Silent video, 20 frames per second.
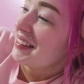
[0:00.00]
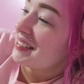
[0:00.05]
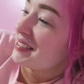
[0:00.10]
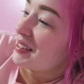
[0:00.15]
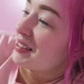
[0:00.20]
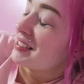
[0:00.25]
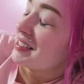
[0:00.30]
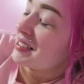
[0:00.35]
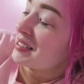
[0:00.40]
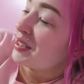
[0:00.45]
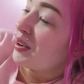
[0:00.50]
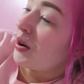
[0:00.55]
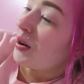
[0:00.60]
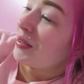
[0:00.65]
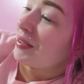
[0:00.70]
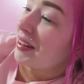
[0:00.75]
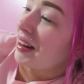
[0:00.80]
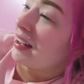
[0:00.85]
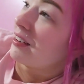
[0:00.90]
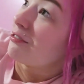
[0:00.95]
So I just
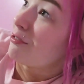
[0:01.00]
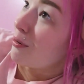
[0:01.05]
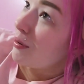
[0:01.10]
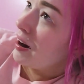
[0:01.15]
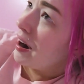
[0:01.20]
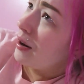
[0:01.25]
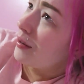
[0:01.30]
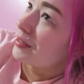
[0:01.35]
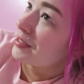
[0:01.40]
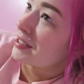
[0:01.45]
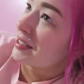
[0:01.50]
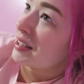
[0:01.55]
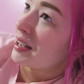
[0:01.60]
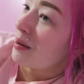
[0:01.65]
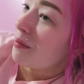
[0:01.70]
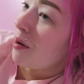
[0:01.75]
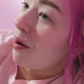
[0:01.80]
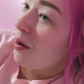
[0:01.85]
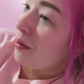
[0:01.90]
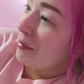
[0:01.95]
go for like 4 hours and
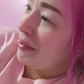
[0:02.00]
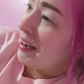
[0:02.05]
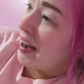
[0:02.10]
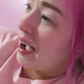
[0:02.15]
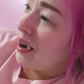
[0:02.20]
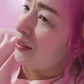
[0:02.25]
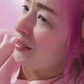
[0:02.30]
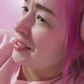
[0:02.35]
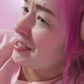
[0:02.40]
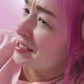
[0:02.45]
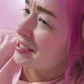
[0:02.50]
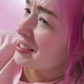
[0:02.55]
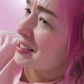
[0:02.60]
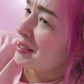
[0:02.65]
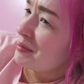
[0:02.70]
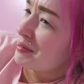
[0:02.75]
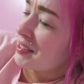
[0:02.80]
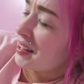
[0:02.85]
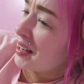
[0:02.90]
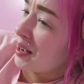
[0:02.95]
come home, and now it just
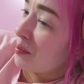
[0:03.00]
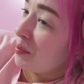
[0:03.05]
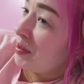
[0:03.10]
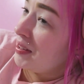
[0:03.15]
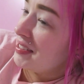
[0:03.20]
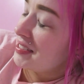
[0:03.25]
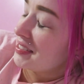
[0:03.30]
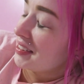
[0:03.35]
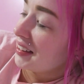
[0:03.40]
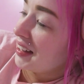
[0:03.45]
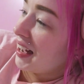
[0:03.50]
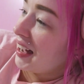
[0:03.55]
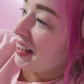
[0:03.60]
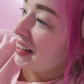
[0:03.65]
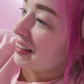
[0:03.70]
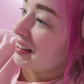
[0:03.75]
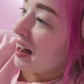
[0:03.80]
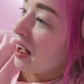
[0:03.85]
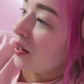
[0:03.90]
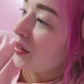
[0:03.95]
seems like a piece of
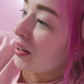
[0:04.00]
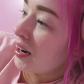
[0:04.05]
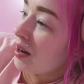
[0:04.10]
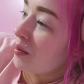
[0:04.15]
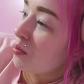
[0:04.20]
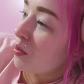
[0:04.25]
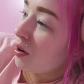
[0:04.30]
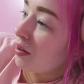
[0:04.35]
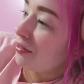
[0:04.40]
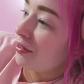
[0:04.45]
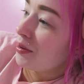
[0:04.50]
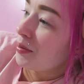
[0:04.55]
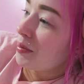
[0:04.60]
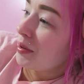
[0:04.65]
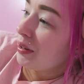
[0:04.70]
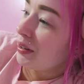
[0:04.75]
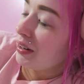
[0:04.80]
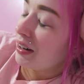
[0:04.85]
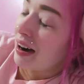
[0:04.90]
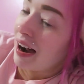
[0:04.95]
cake. Now that I'm more
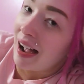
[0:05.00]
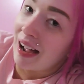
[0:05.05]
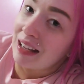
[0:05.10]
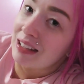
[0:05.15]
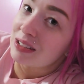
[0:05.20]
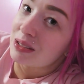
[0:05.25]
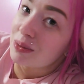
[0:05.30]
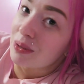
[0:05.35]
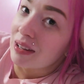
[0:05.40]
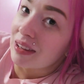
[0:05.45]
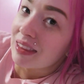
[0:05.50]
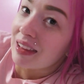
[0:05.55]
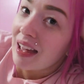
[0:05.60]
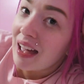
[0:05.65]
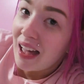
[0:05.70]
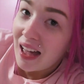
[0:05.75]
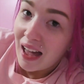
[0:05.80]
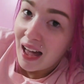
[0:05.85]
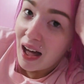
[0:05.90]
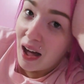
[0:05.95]
familiarized with
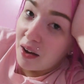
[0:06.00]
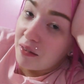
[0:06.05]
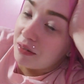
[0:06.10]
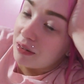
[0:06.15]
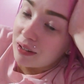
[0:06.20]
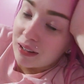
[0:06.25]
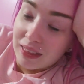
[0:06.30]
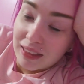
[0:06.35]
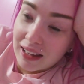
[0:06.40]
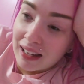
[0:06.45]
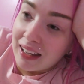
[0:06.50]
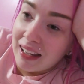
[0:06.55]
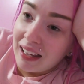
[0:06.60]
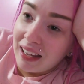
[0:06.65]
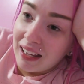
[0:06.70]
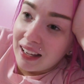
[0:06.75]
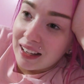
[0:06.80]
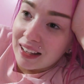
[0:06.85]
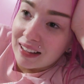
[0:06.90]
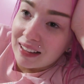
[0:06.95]

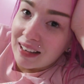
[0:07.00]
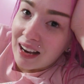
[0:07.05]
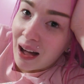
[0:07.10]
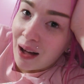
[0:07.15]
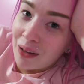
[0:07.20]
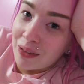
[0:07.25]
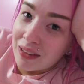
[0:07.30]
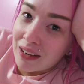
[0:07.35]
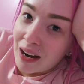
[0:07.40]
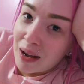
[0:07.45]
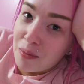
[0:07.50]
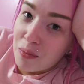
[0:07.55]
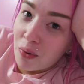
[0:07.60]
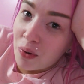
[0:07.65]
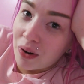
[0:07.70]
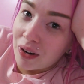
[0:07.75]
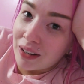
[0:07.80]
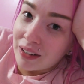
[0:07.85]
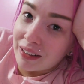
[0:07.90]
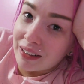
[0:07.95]
everything, and now that I'm
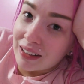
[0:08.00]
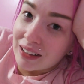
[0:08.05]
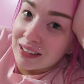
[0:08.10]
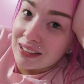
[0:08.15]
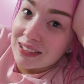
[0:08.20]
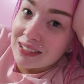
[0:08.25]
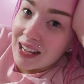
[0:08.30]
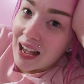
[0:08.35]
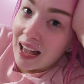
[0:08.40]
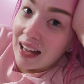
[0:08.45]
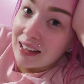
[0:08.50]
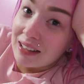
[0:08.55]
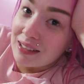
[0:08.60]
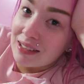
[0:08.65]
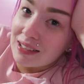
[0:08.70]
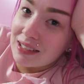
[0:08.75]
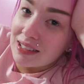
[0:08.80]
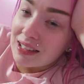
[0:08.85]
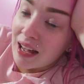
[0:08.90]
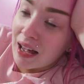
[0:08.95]
more
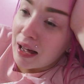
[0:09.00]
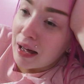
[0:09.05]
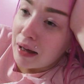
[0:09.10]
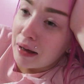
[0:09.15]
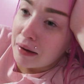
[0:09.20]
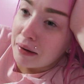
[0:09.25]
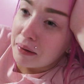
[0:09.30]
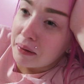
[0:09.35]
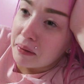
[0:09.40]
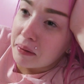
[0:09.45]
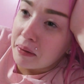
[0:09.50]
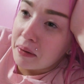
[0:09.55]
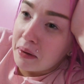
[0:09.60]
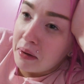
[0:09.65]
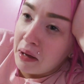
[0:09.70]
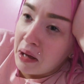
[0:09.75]
content and